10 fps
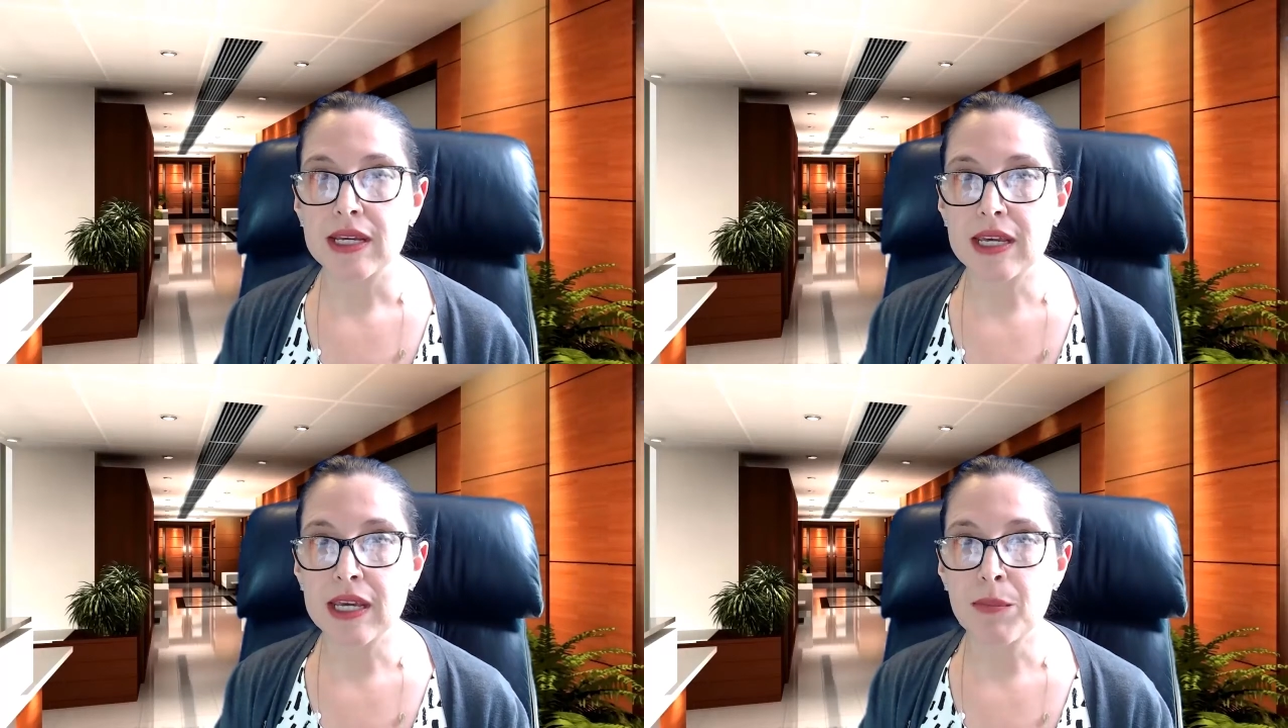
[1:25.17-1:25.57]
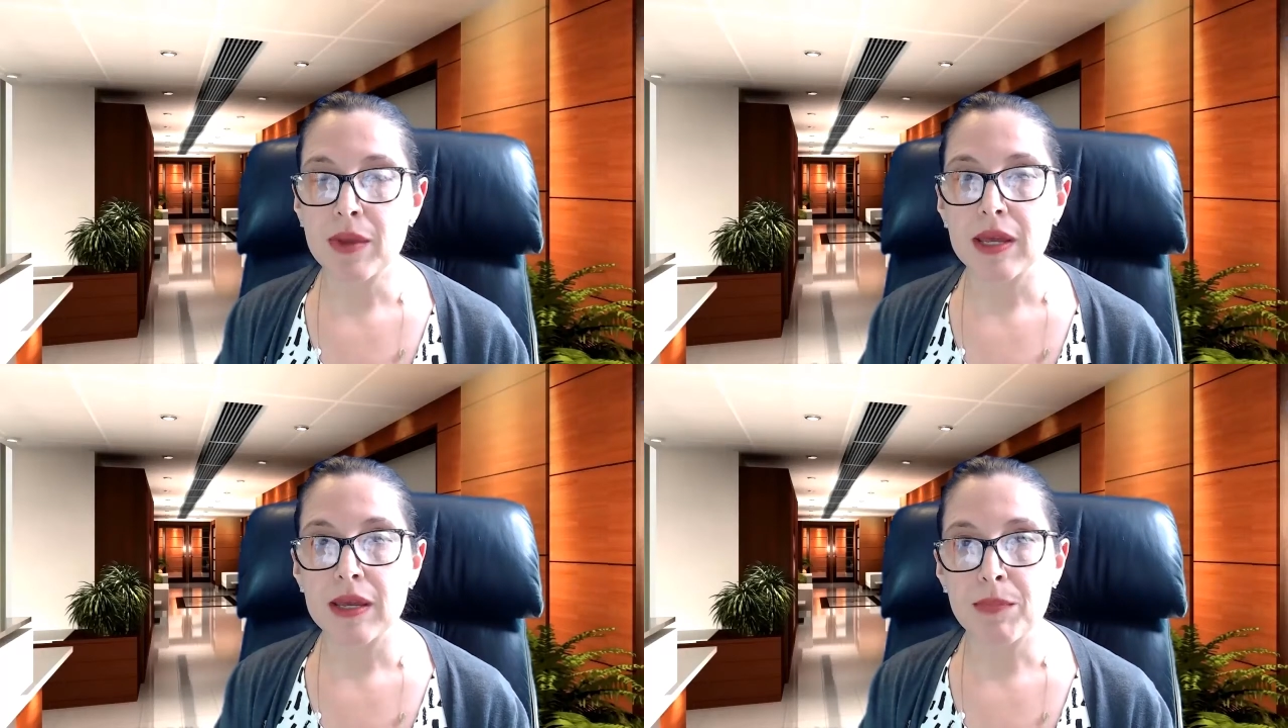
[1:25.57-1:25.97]
keep
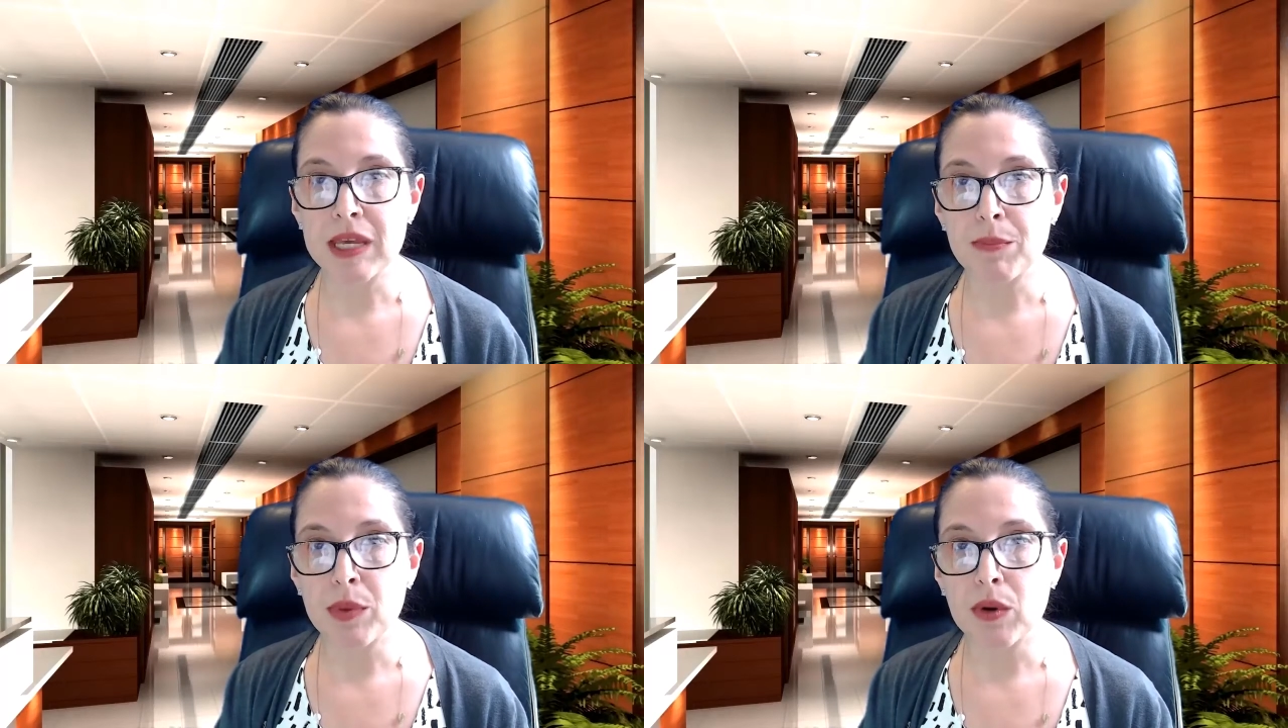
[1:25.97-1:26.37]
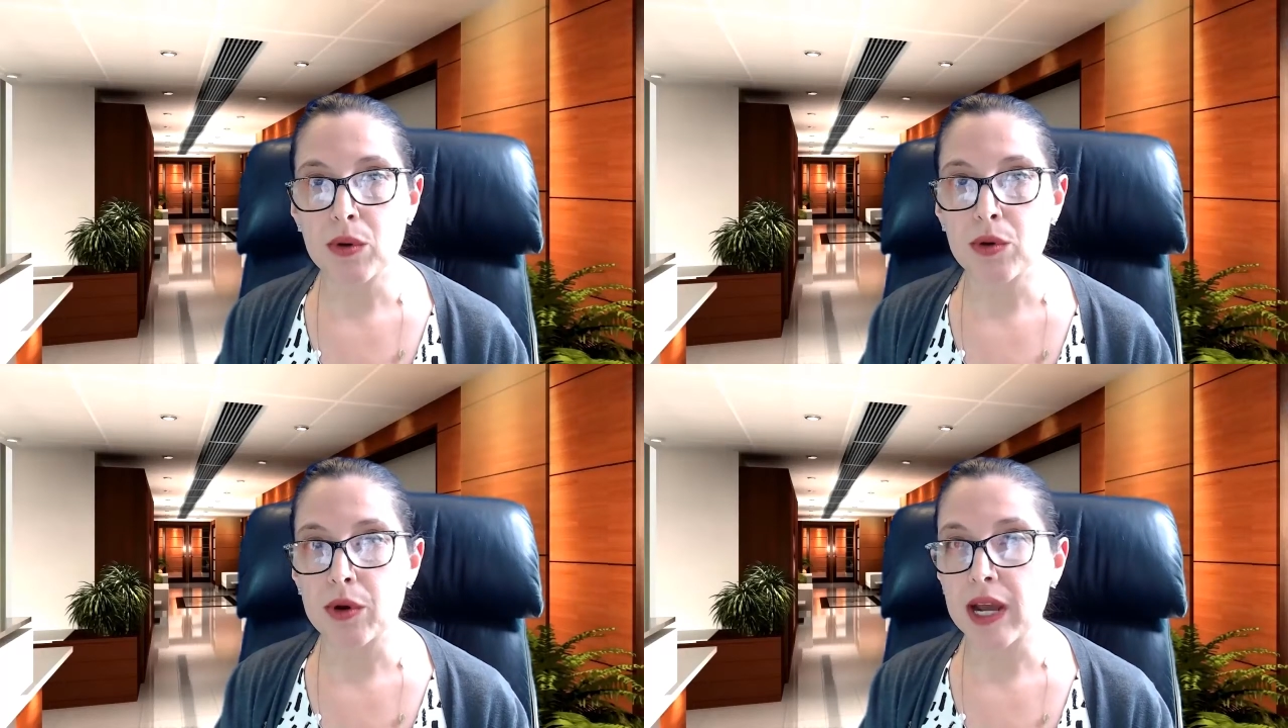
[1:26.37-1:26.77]
people
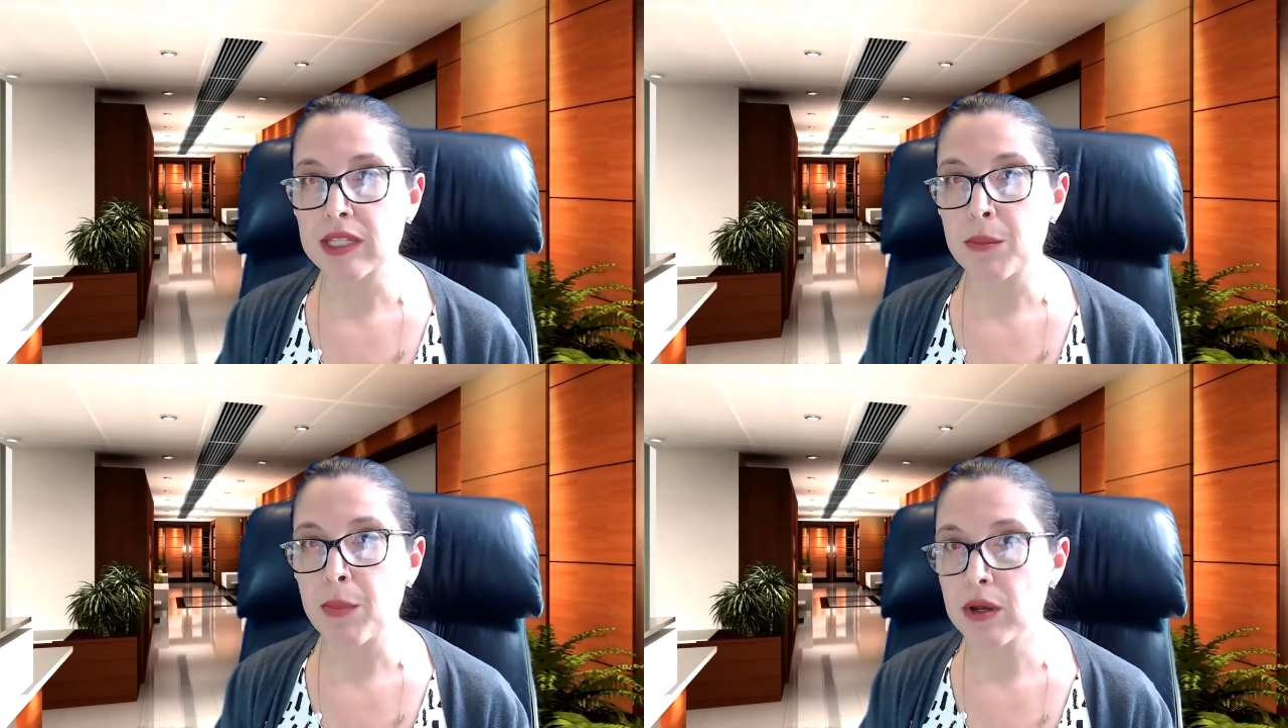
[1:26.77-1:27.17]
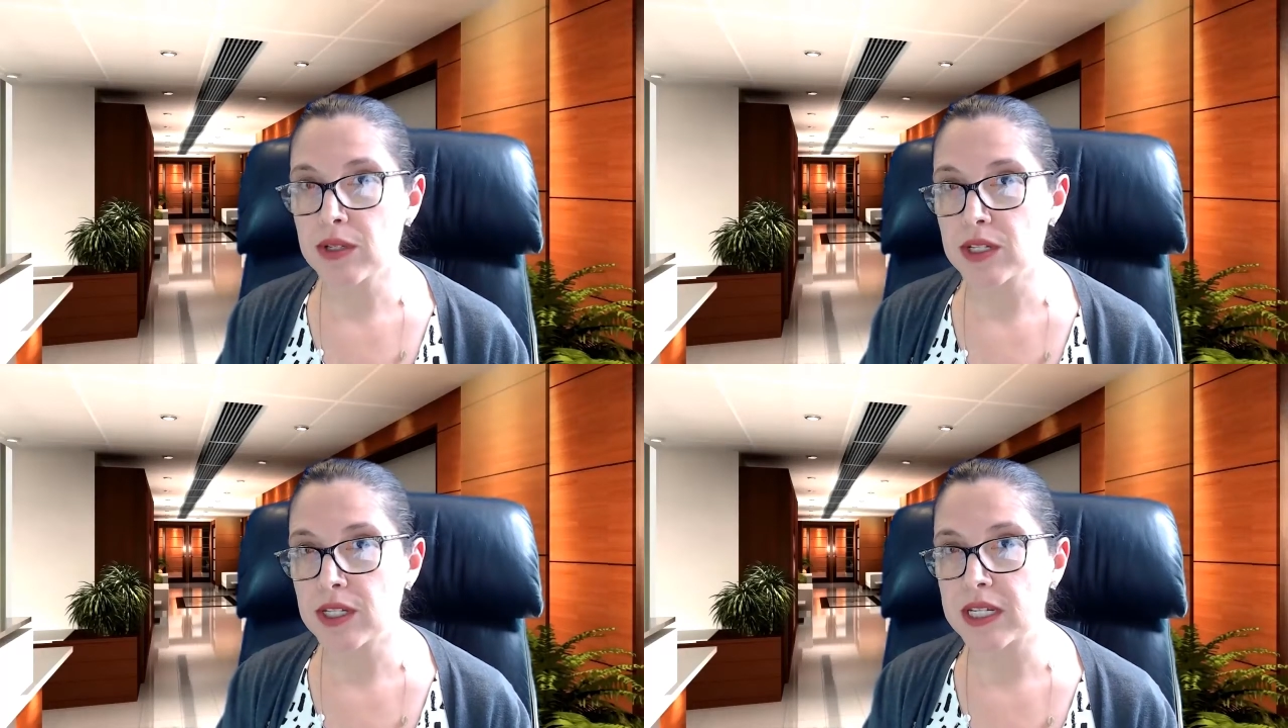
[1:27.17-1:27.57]
who are not
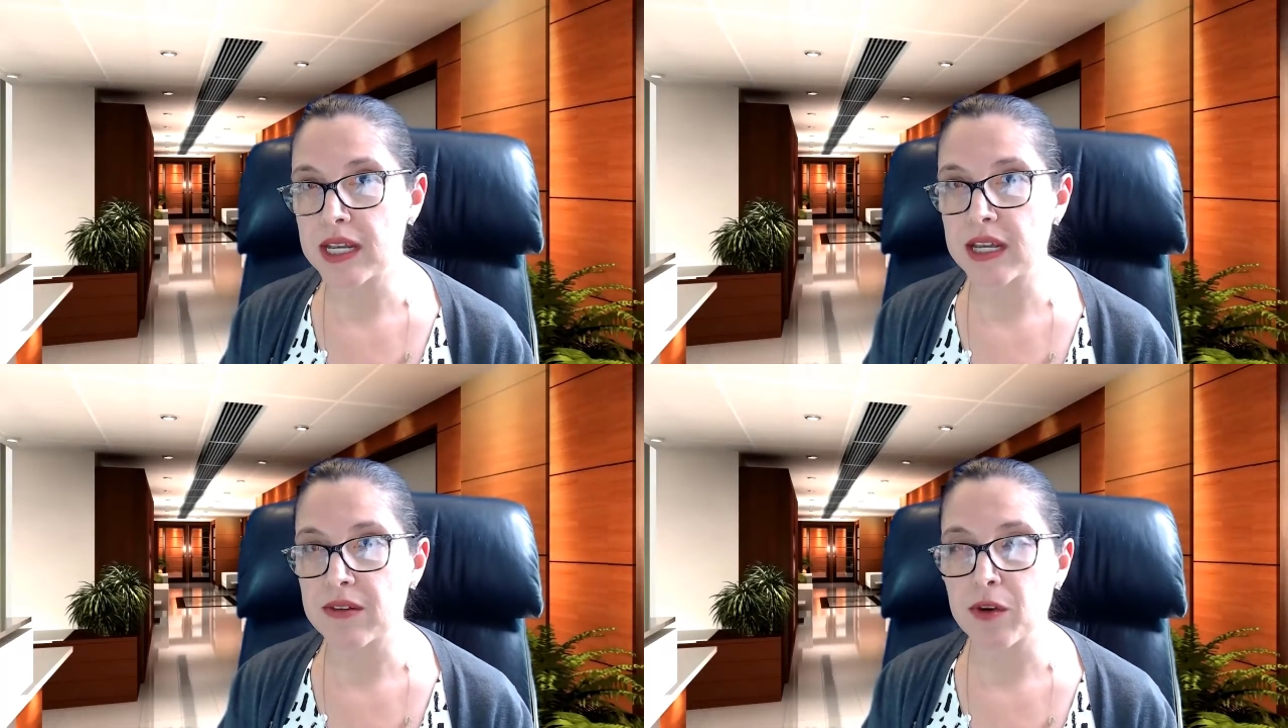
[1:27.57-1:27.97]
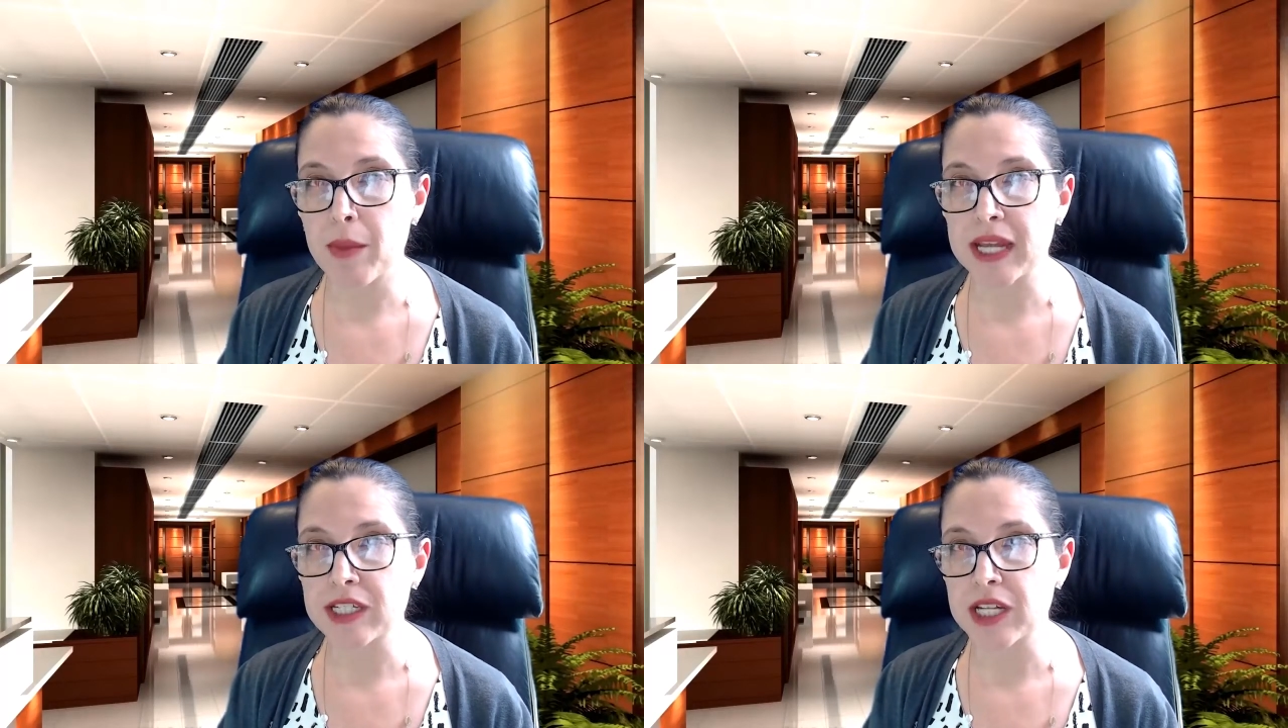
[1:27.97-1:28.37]
supposed to see the
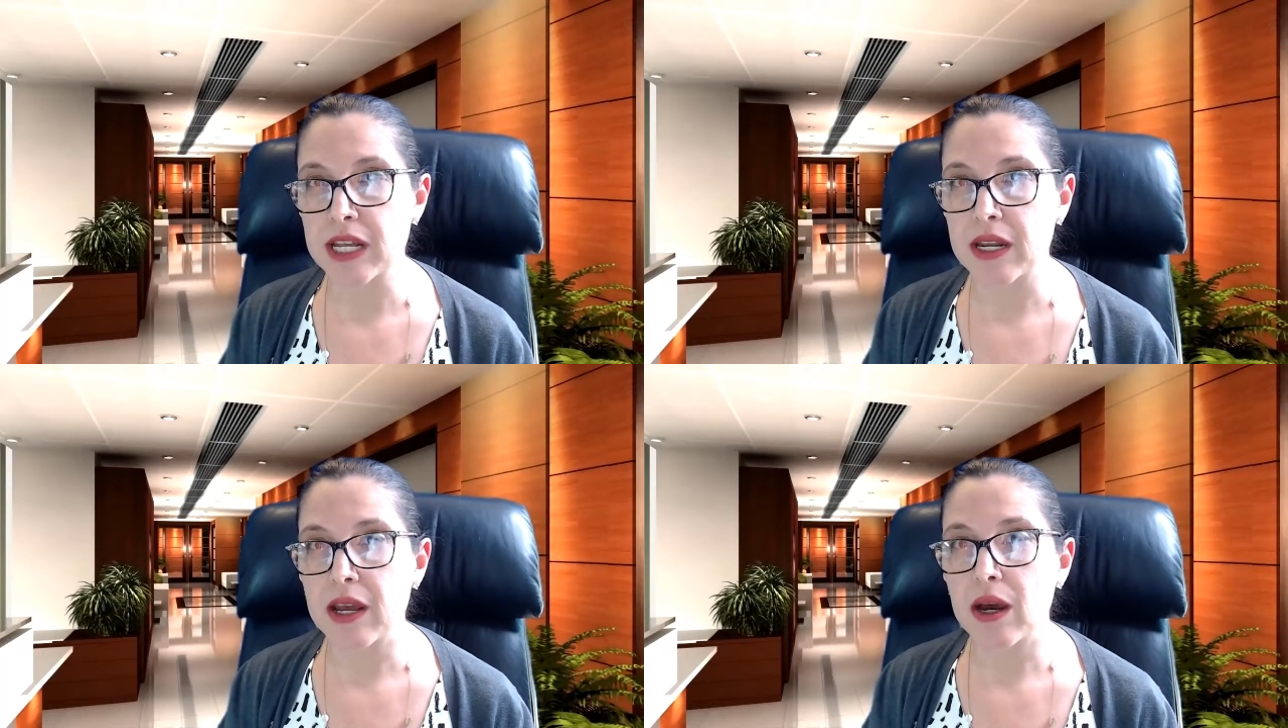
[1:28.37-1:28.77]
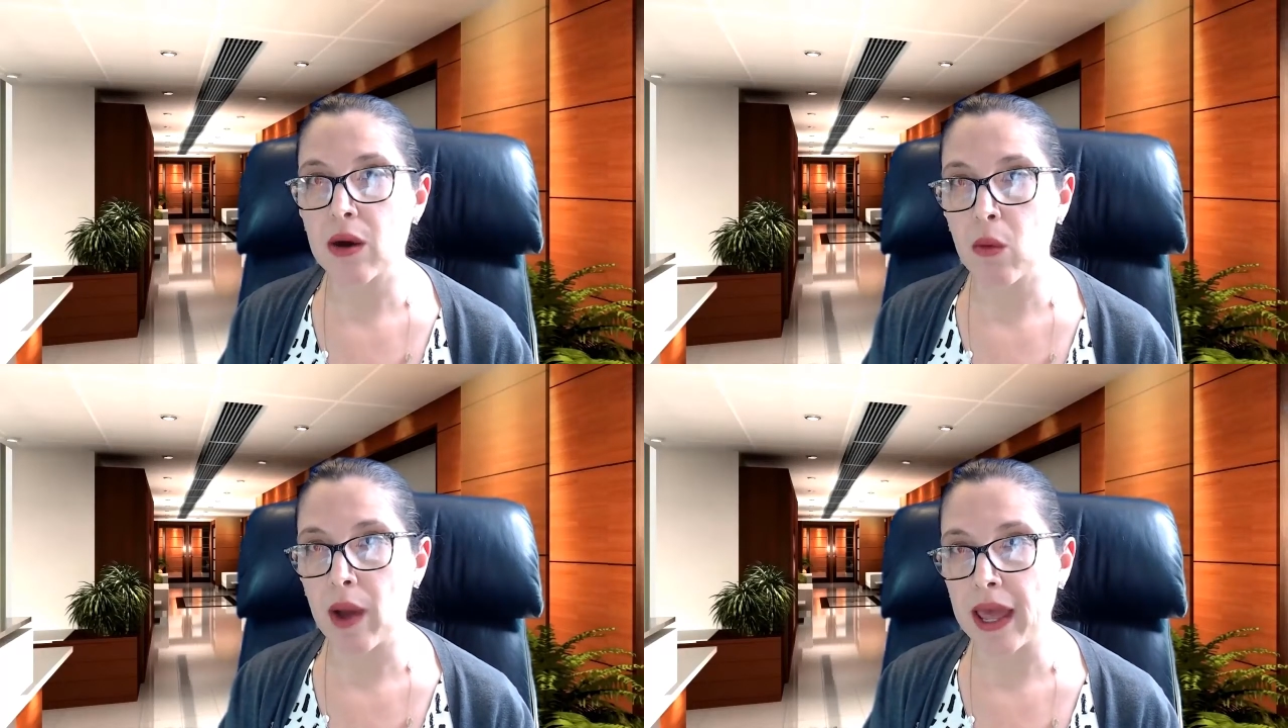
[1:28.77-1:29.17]
information
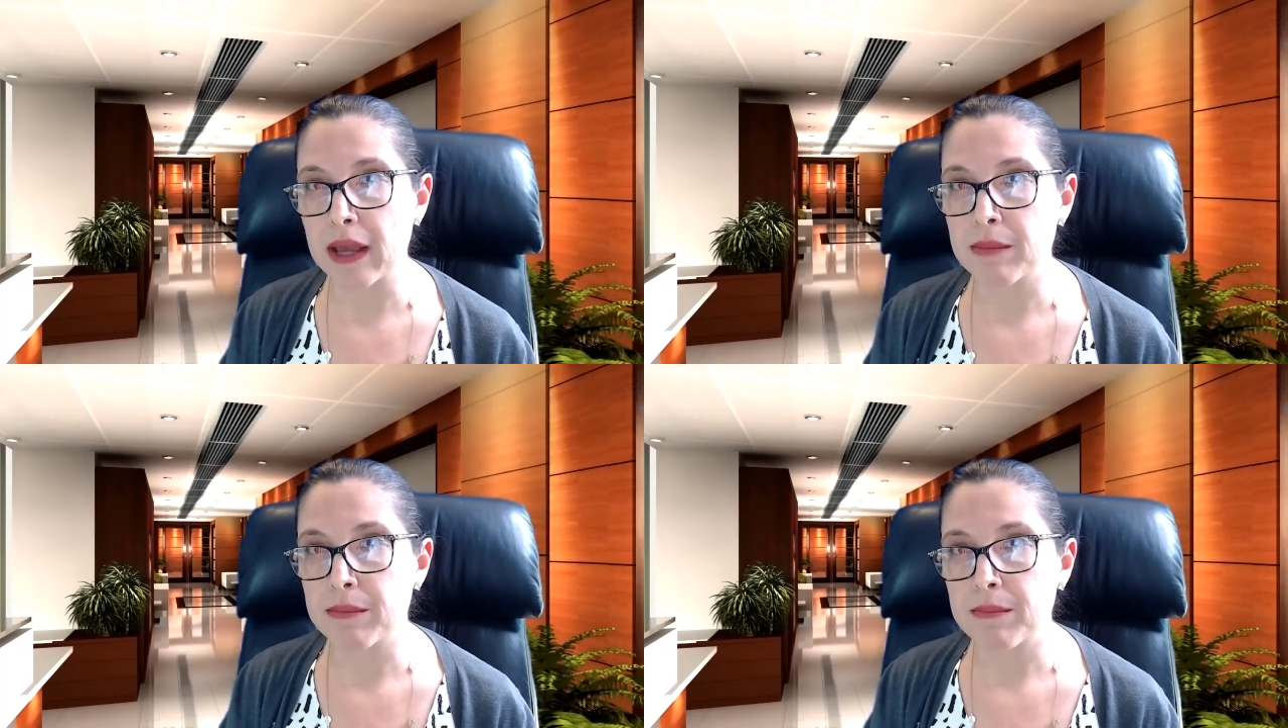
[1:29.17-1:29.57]
away.